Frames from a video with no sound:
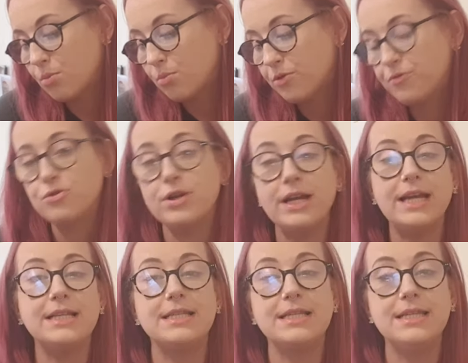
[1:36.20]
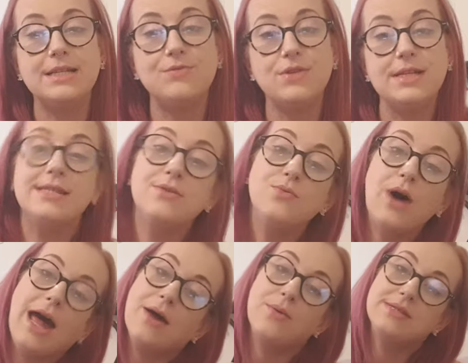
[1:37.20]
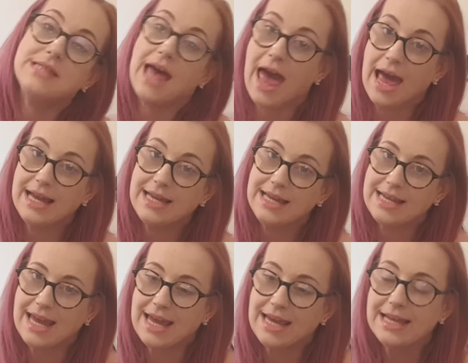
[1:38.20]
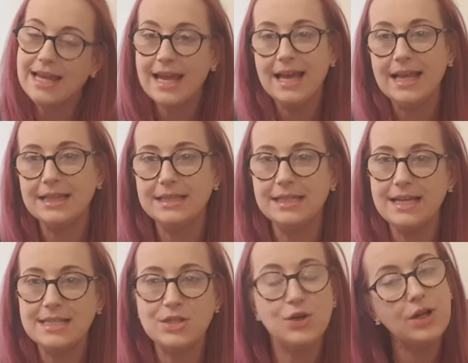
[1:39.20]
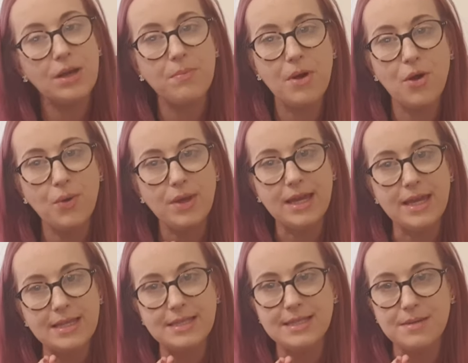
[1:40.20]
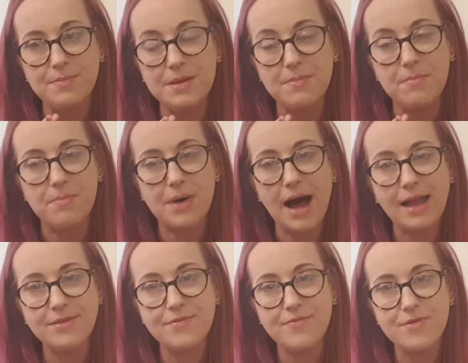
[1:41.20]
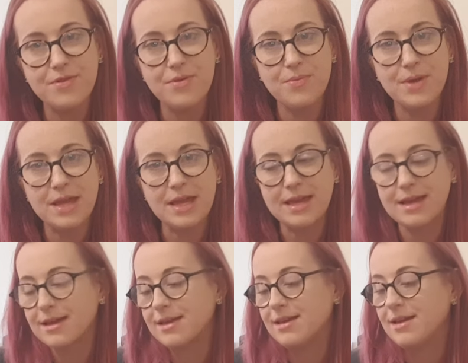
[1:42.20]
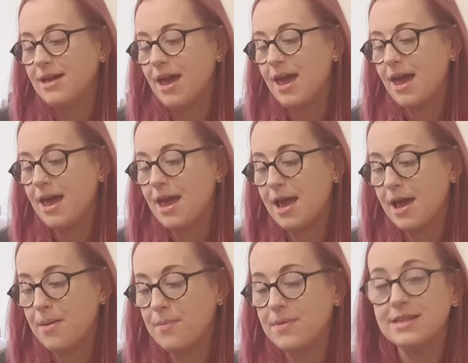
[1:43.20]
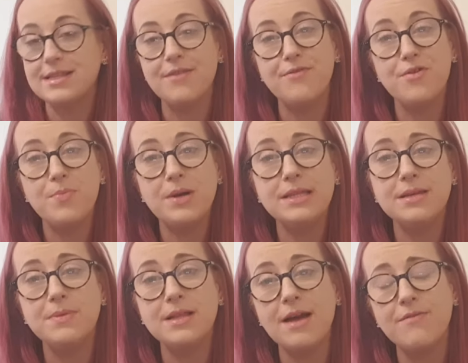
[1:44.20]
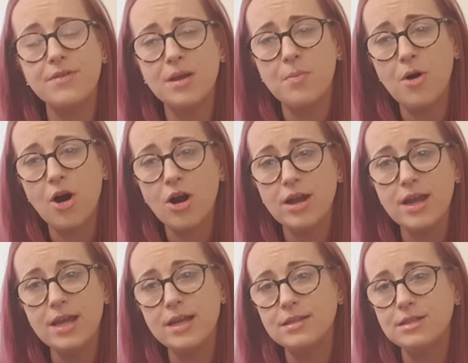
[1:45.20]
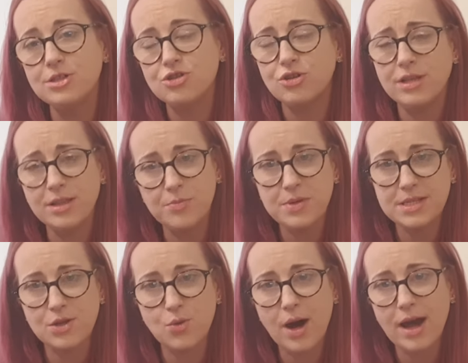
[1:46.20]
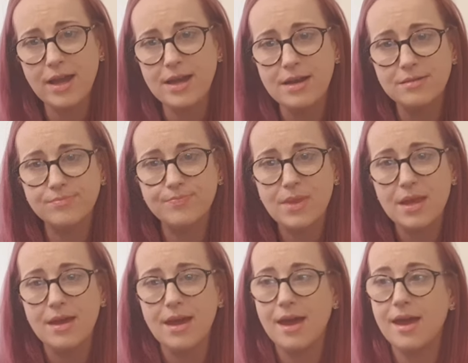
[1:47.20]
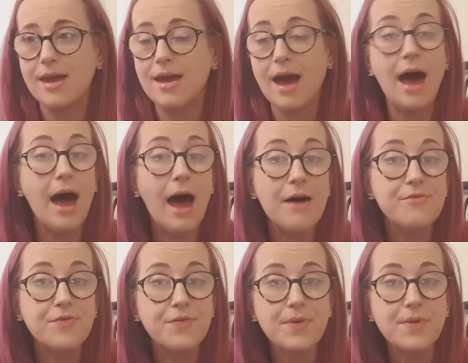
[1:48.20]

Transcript: before I get to the reason why I was angry, let's talk about AD being banned for the week. Has everybody been having a party and enjoying the peace and quiet? I have.